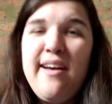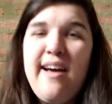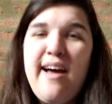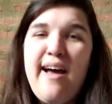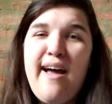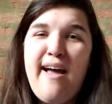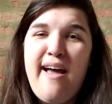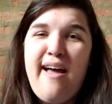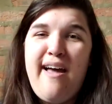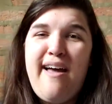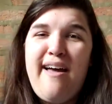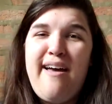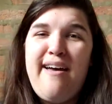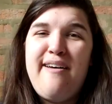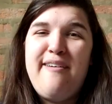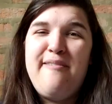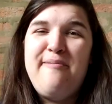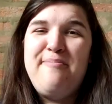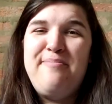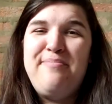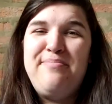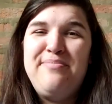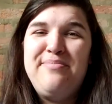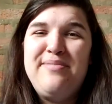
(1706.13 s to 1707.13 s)

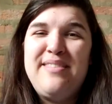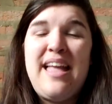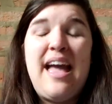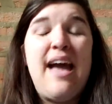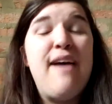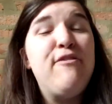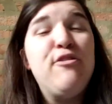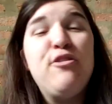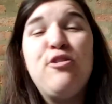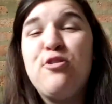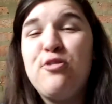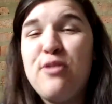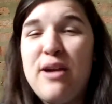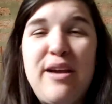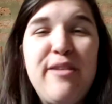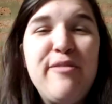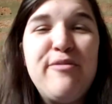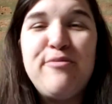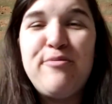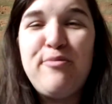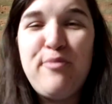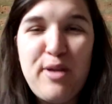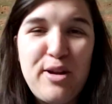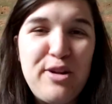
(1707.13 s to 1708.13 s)
Have a great,
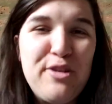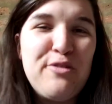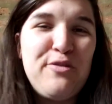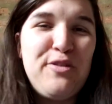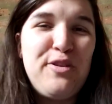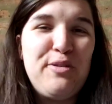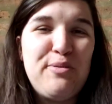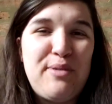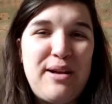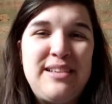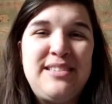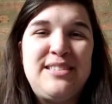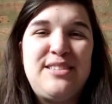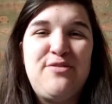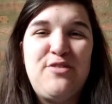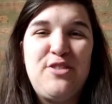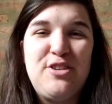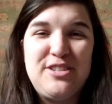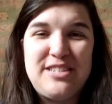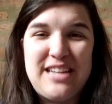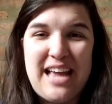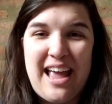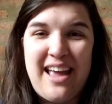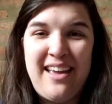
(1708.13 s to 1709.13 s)
wonderful rest of
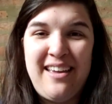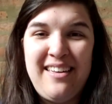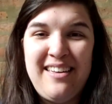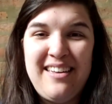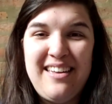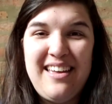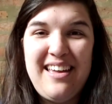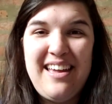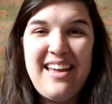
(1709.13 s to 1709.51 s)
your day,